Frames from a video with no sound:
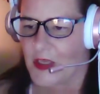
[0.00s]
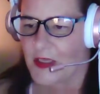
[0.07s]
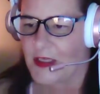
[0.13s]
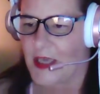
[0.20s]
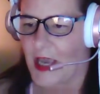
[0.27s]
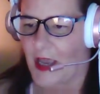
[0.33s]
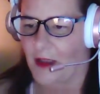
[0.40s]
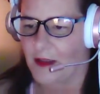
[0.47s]

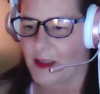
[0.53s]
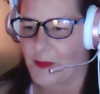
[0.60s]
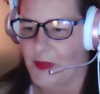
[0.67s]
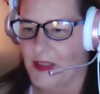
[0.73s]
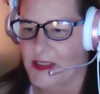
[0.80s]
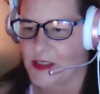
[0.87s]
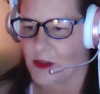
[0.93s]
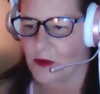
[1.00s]
Yeah, Leaping
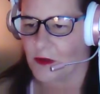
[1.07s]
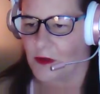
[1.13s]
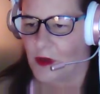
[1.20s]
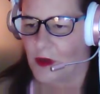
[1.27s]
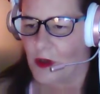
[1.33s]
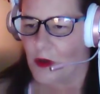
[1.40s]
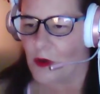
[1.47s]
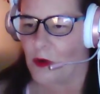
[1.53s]
Lizard.
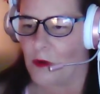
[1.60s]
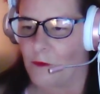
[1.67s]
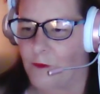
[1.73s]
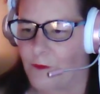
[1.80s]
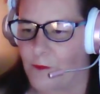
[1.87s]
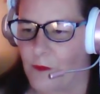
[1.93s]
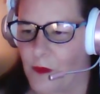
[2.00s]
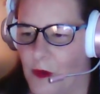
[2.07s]

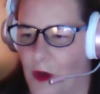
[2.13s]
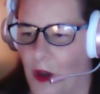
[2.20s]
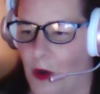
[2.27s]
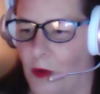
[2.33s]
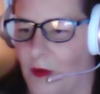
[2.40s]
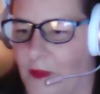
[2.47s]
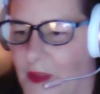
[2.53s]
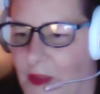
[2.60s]
Oh, and